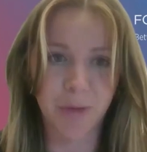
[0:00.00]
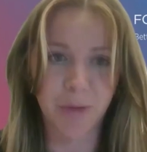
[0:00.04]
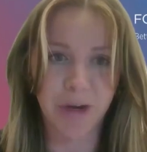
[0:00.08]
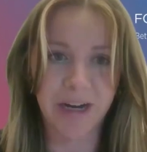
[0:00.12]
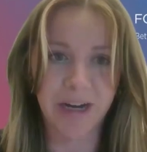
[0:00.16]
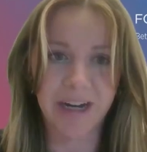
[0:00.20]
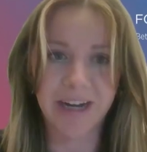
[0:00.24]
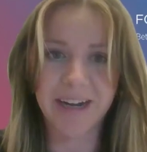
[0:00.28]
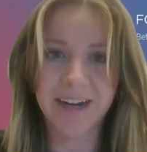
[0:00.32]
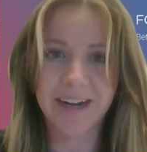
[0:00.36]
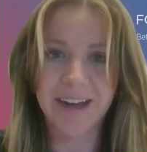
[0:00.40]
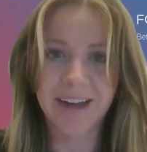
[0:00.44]

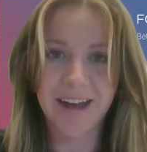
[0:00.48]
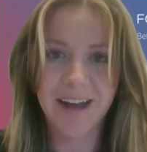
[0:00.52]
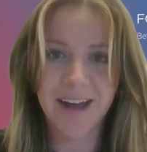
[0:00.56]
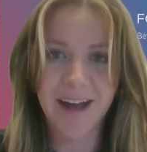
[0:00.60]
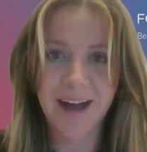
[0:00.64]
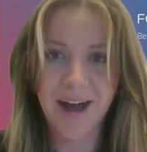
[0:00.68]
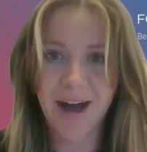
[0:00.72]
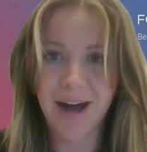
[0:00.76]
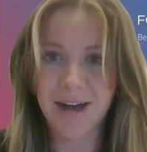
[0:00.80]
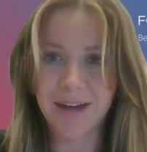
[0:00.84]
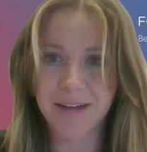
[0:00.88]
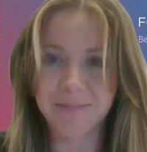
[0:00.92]
more
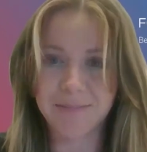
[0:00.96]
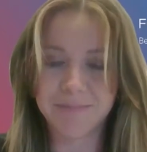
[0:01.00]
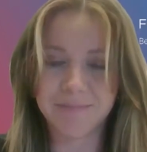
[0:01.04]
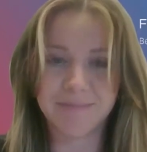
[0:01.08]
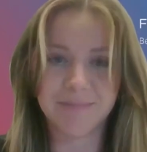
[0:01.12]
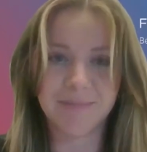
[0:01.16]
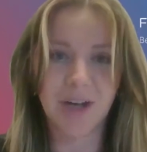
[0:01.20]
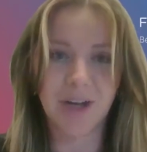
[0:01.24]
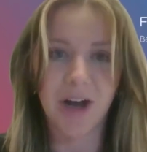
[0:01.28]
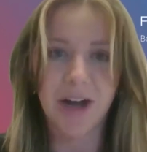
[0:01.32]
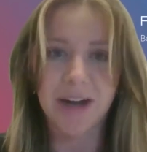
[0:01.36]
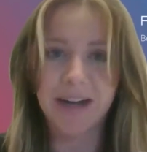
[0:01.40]

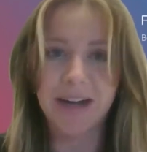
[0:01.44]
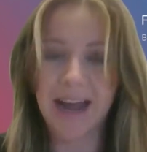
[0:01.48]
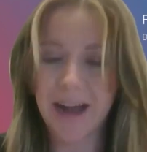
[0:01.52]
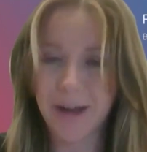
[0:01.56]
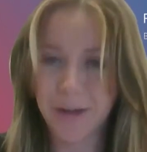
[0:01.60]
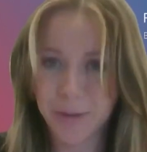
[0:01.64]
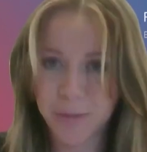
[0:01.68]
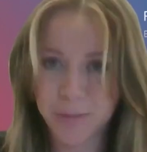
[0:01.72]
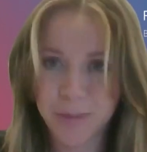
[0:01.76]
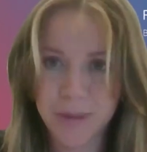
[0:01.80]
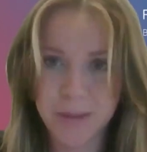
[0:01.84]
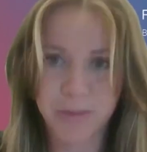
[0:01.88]
on
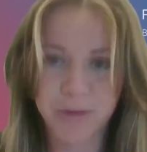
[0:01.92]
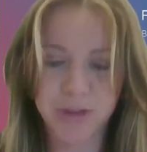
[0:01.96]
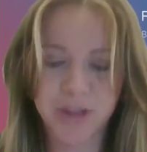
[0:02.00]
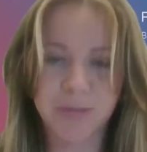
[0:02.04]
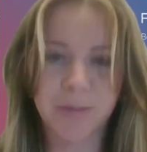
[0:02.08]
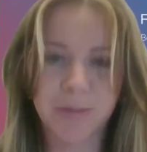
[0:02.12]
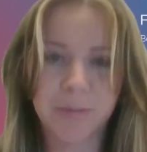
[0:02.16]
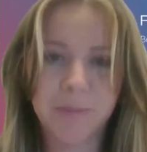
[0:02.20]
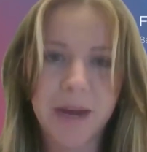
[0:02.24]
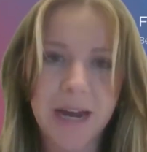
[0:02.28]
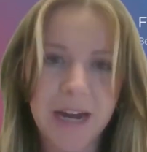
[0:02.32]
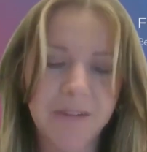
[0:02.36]
how people
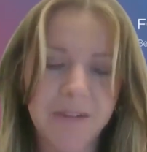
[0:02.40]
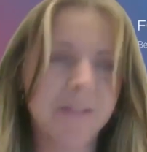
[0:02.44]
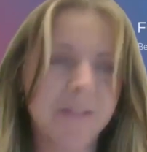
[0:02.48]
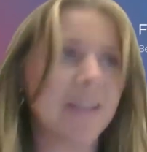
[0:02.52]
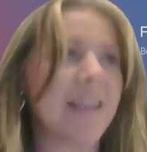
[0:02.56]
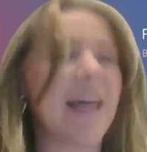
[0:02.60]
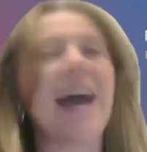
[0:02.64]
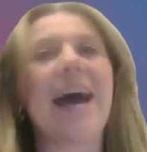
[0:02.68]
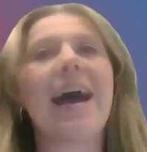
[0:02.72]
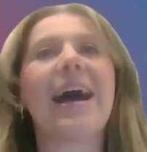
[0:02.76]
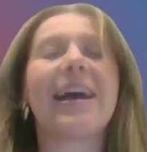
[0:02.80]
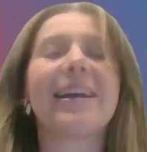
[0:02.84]
should prepare for
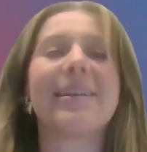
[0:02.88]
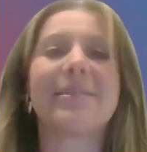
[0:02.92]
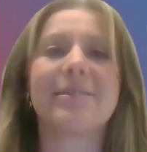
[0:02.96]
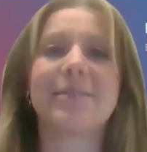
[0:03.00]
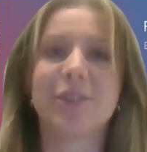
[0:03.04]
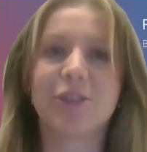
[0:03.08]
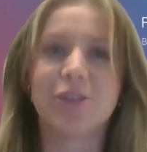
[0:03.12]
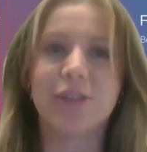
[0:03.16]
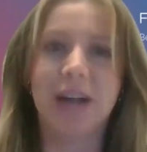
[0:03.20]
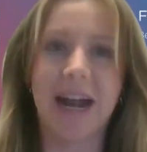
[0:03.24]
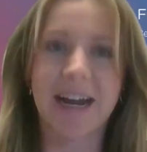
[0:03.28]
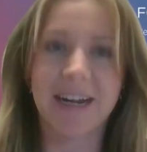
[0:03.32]
that,
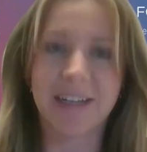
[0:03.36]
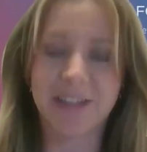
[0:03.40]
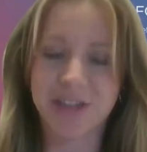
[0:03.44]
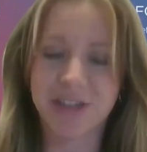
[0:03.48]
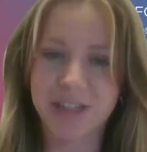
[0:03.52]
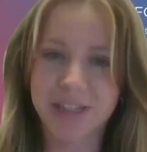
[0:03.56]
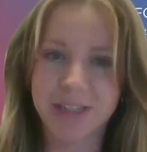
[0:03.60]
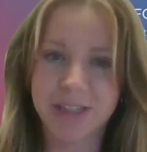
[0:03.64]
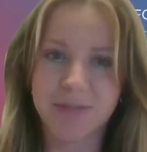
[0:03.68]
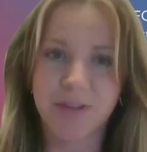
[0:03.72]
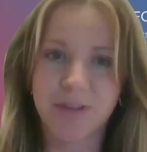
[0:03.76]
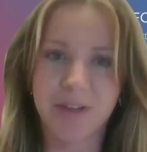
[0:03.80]

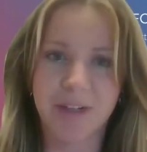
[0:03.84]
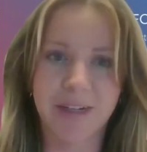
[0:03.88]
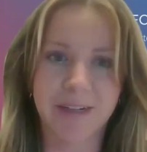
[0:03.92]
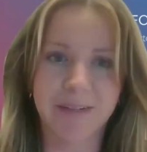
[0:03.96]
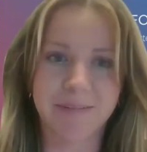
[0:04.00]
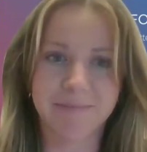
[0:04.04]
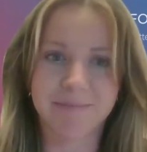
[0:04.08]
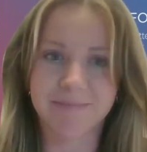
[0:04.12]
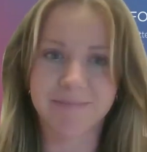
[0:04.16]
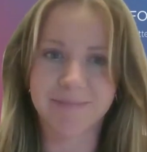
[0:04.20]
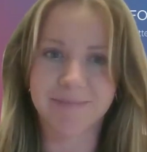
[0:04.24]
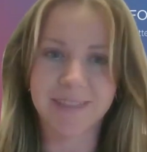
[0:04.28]
strategies
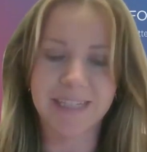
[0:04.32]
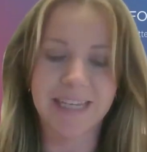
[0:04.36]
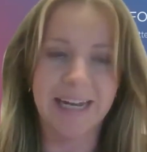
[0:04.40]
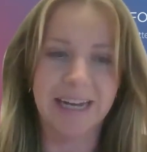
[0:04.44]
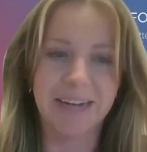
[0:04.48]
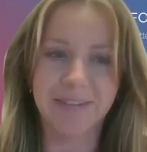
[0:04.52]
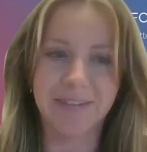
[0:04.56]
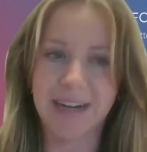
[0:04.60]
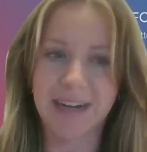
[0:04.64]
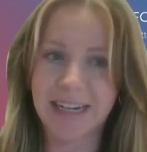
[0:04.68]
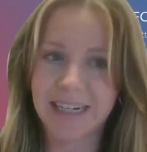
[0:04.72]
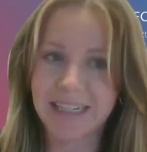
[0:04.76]
for
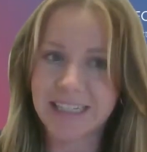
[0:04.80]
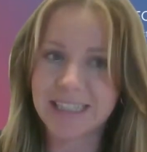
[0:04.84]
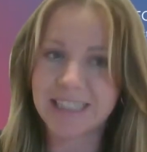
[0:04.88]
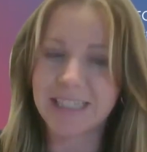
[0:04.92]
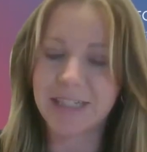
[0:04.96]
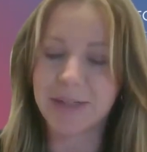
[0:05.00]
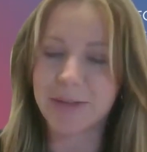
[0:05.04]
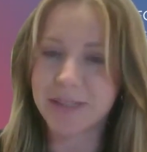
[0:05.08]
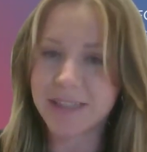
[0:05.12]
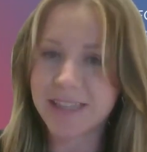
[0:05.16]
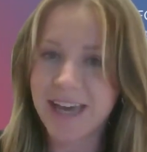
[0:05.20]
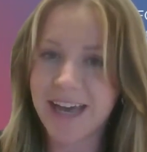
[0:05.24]
getting ready to
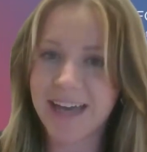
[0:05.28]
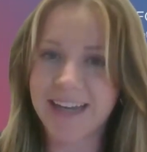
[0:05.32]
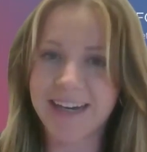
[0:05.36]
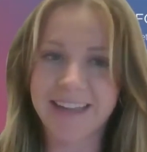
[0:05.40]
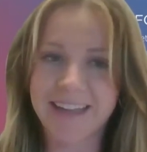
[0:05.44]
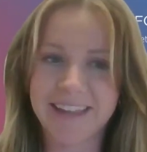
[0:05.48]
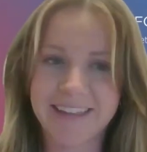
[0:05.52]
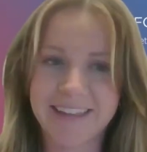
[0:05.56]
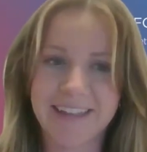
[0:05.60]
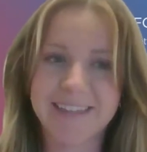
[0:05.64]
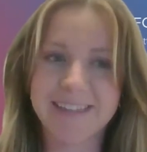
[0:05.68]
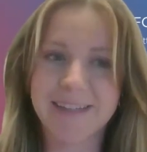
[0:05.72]
deal with that. I
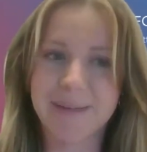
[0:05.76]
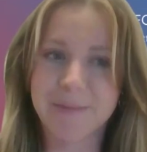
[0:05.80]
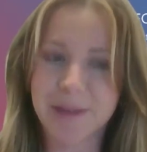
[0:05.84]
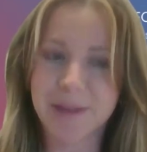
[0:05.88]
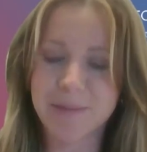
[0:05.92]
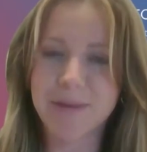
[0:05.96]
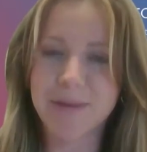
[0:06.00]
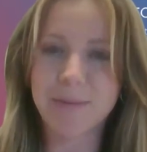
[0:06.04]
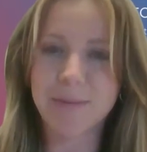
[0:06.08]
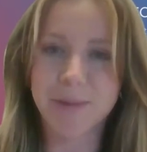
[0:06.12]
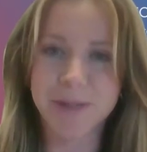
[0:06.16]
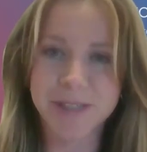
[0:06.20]
think that's
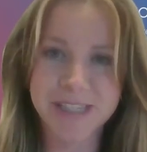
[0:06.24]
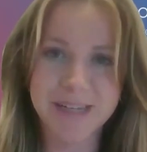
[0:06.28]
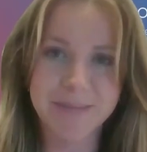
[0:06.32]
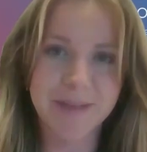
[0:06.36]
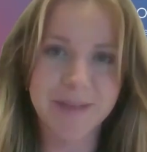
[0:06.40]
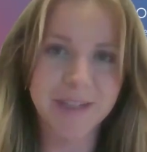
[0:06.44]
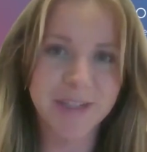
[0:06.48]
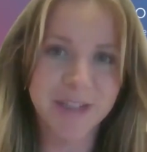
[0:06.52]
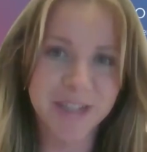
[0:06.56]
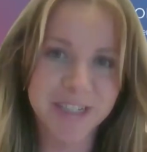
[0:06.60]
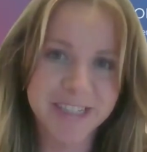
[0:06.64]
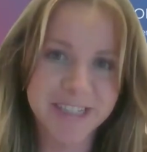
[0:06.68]
something people seem
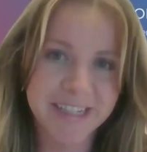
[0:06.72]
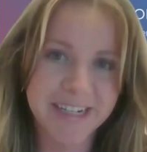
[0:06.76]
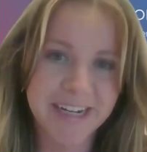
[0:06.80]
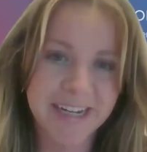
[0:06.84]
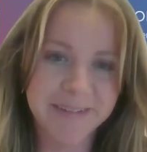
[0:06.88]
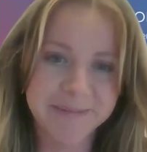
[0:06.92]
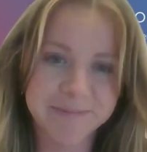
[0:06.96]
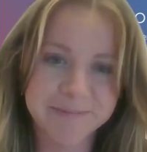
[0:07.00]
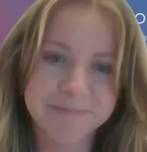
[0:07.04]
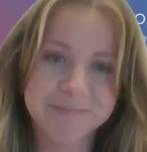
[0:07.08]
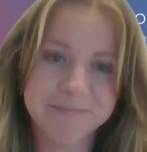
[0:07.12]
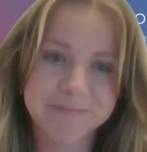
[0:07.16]
interested
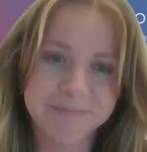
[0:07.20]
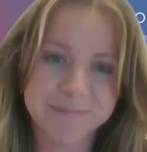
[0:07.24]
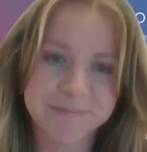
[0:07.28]
in.